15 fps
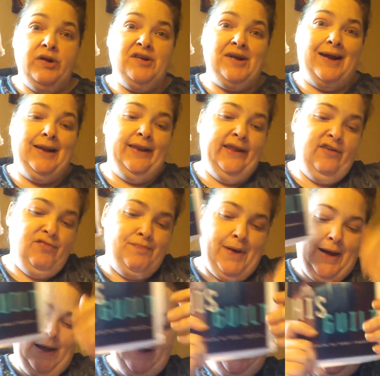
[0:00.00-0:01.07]
which I live
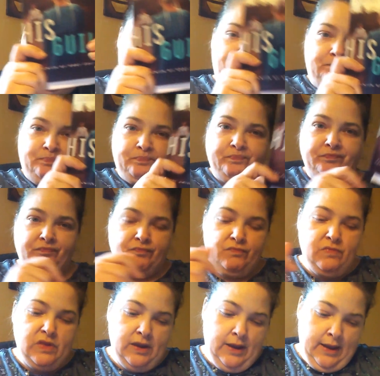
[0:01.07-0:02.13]
by.
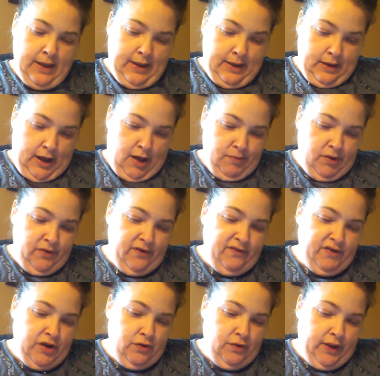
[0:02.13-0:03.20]
I'll be
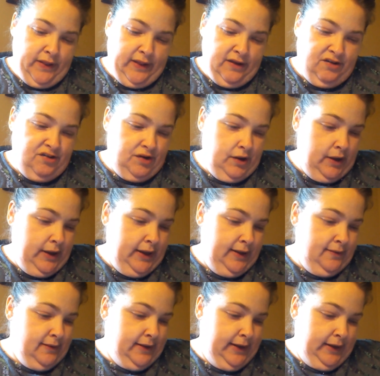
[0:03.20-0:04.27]
reviewing
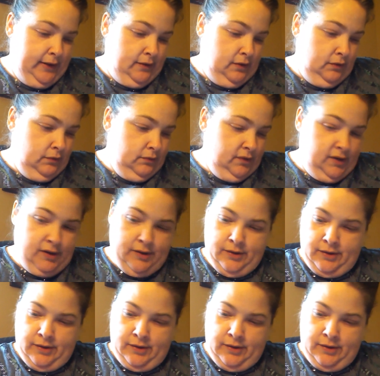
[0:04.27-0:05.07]
His Guilt.